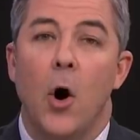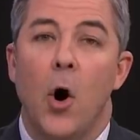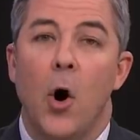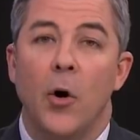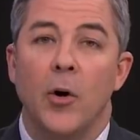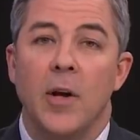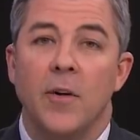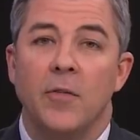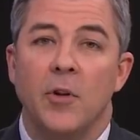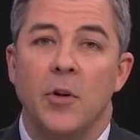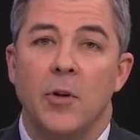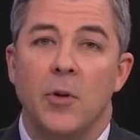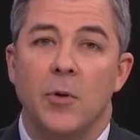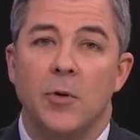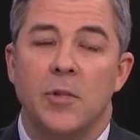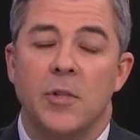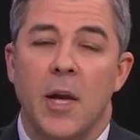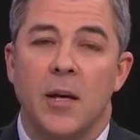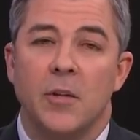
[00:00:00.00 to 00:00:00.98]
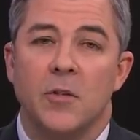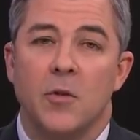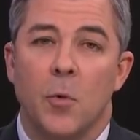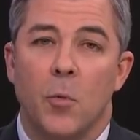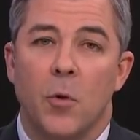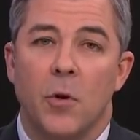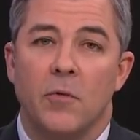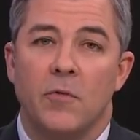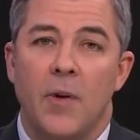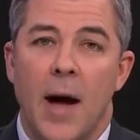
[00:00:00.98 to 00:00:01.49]
All you have to do is text the
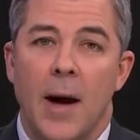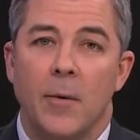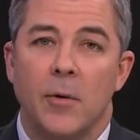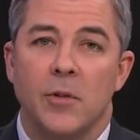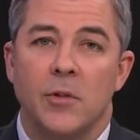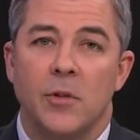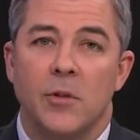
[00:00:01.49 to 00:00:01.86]
word virus